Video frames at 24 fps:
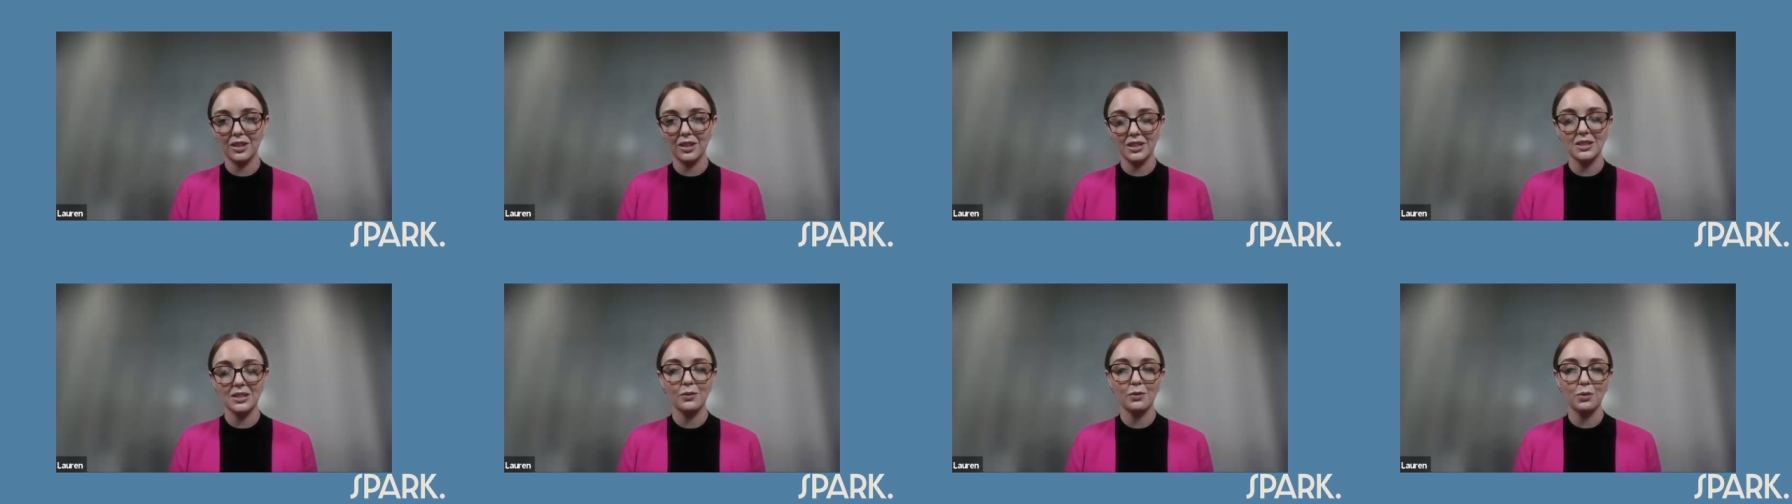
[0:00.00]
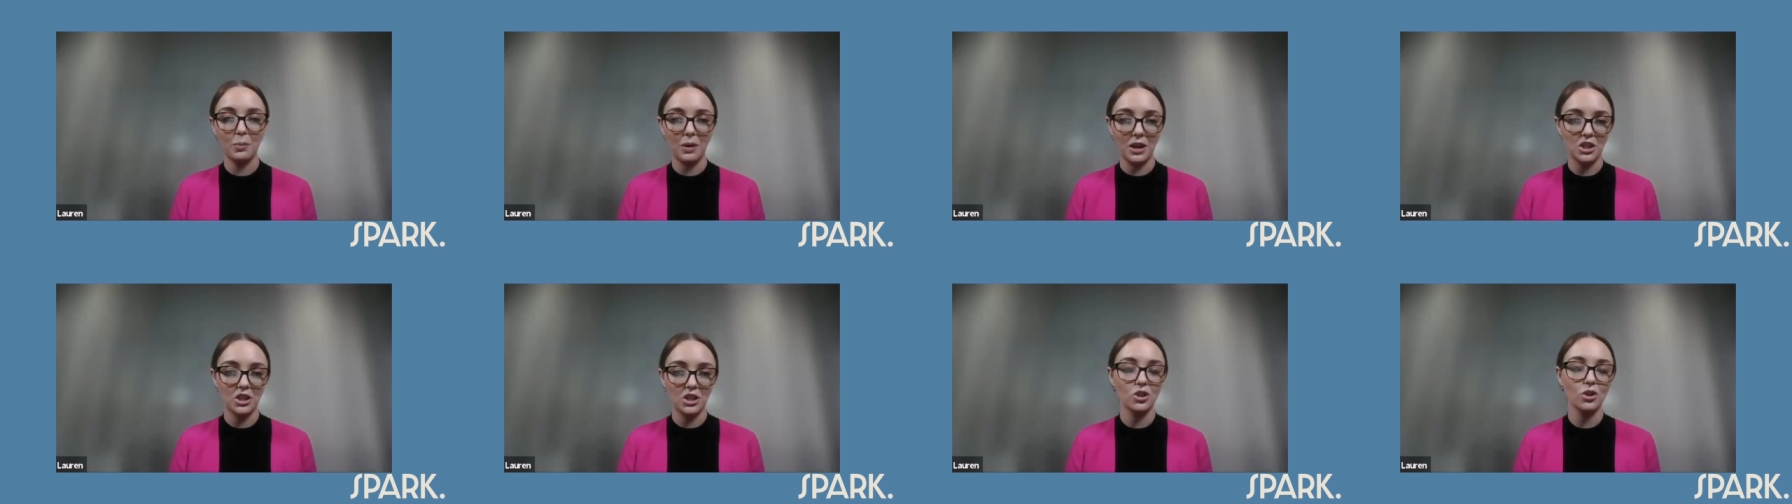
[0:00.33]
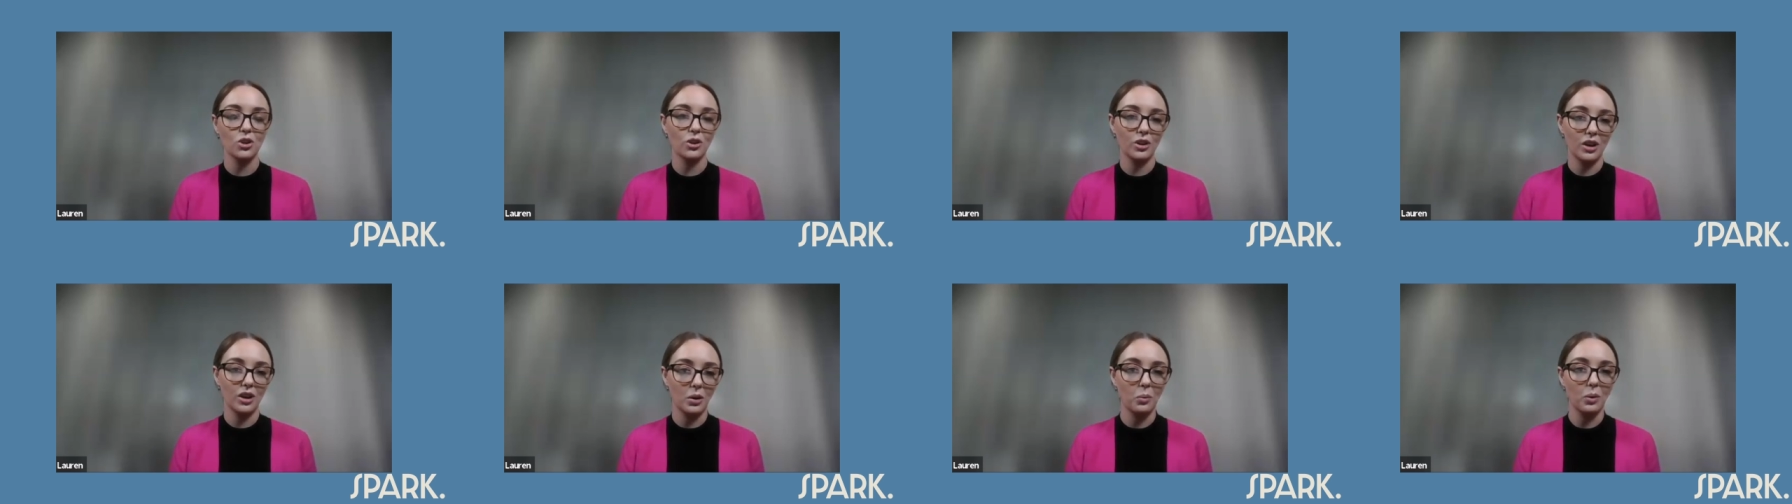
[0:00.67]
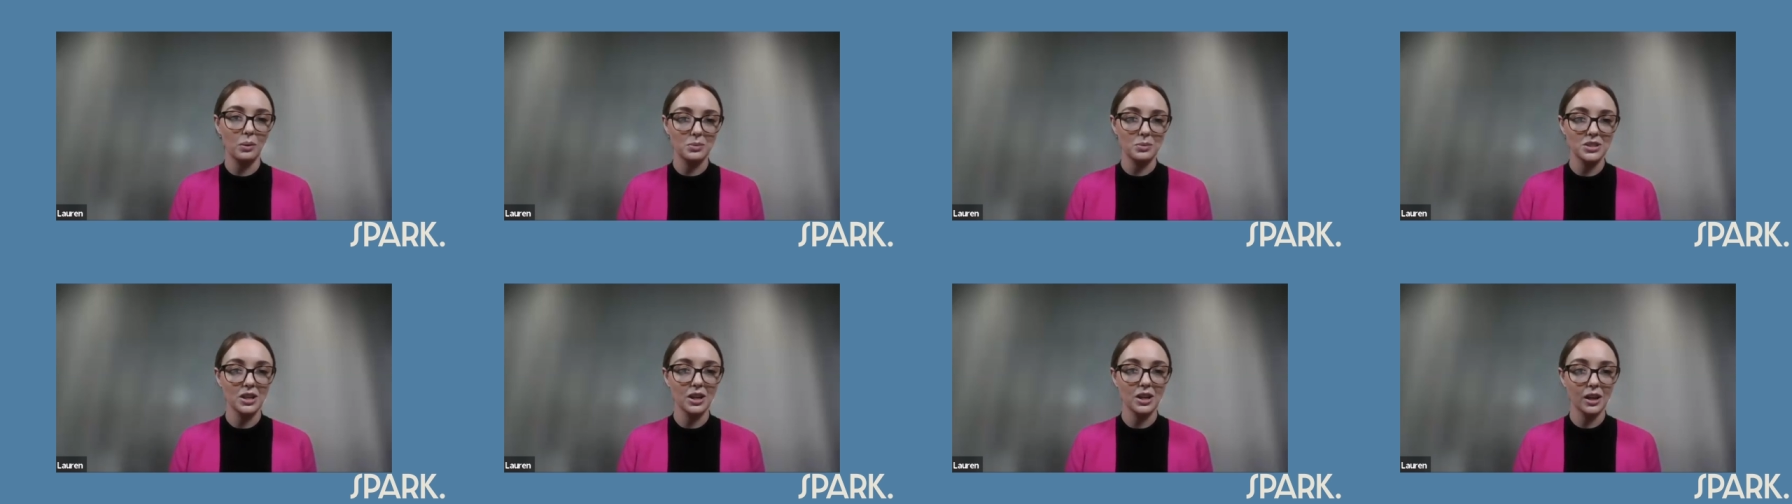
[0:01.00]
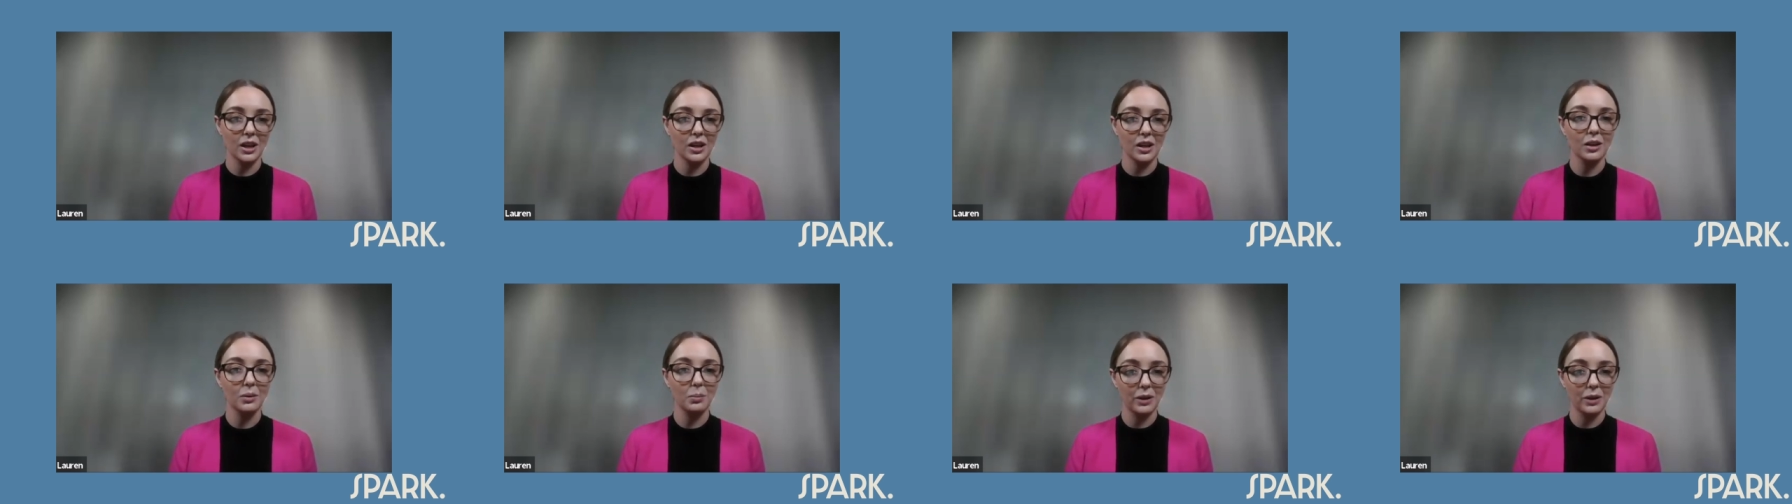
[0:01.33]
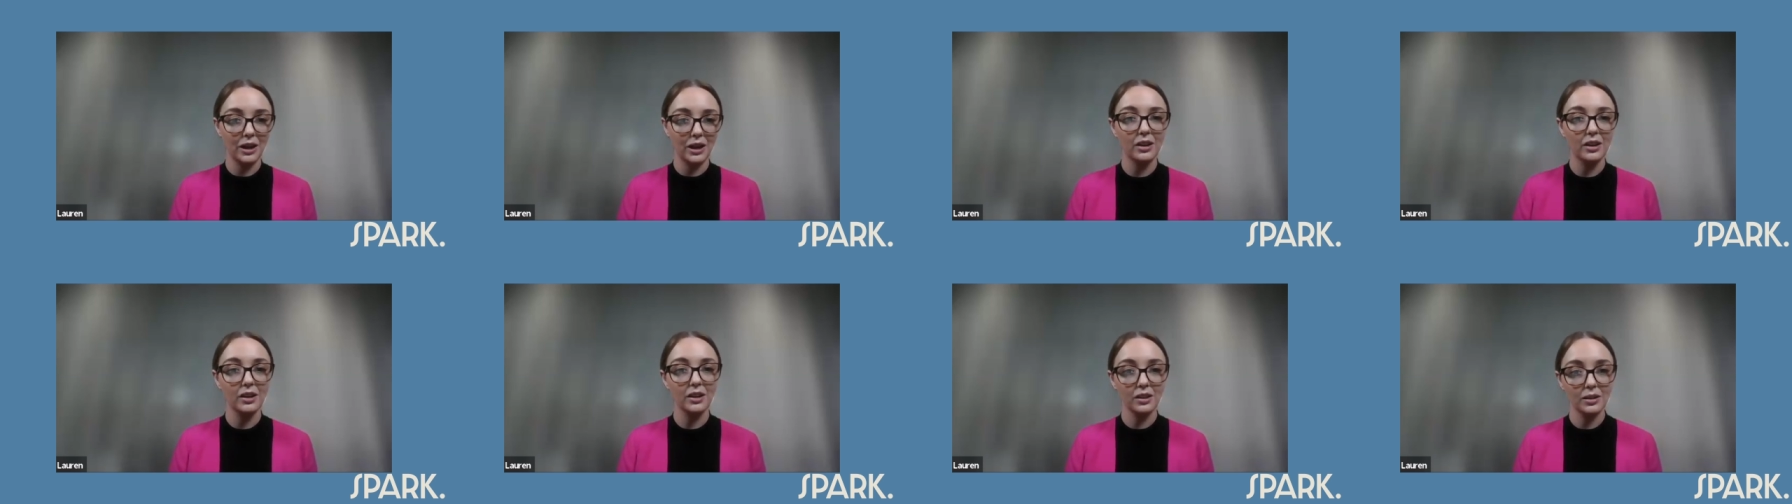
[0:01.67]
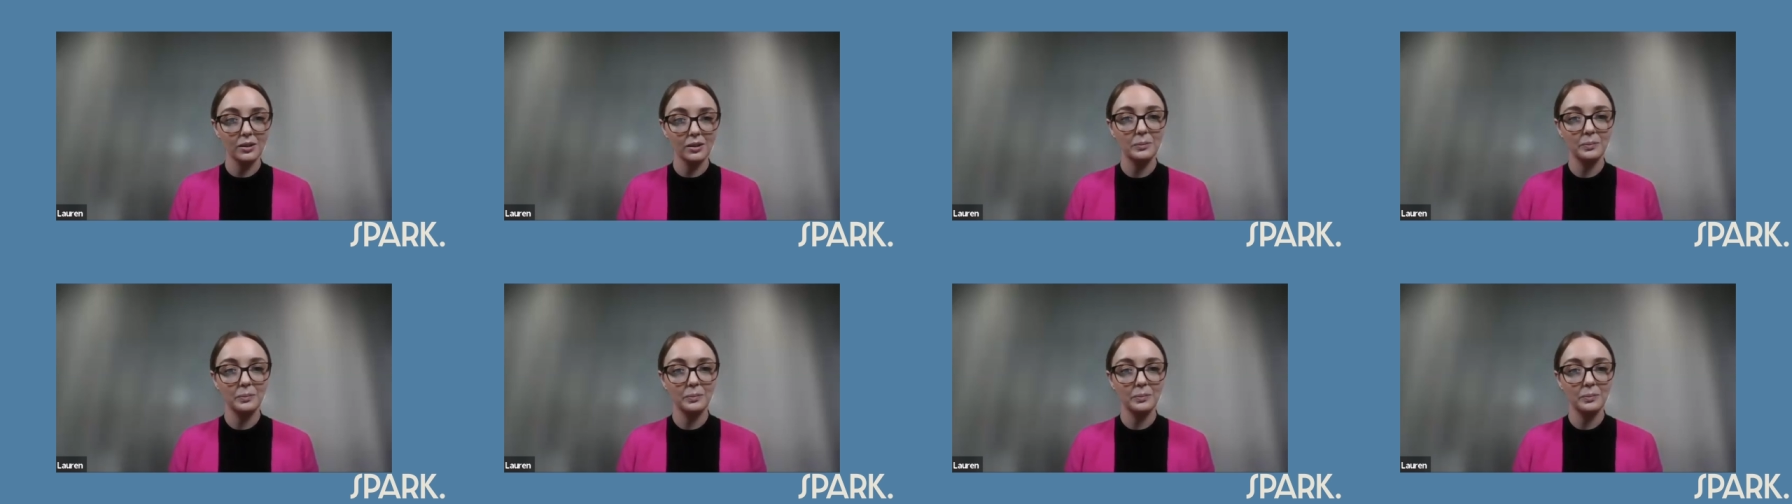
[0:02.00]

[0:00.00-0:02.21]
There's information on our website about it.